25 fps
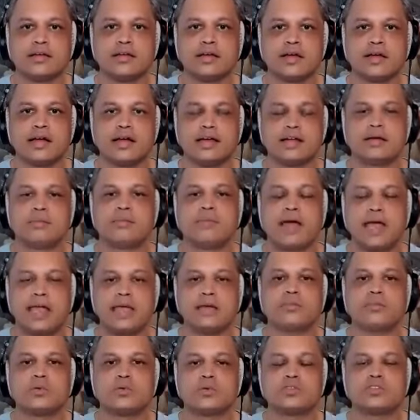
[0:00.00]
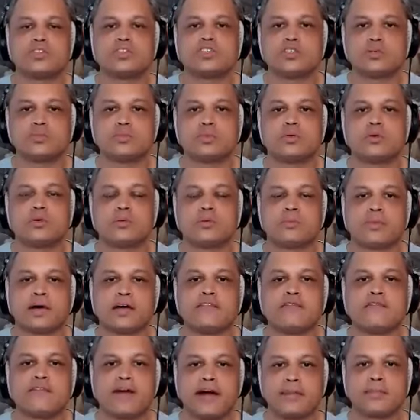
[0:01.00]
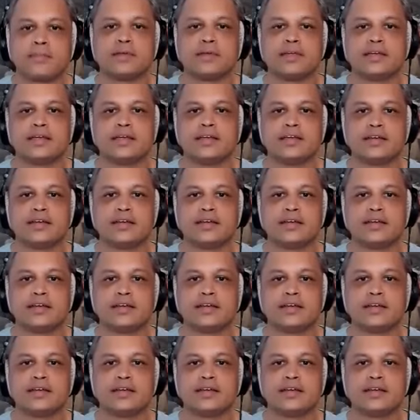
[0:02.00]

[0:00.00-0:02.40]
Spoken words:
And I'm able to support my family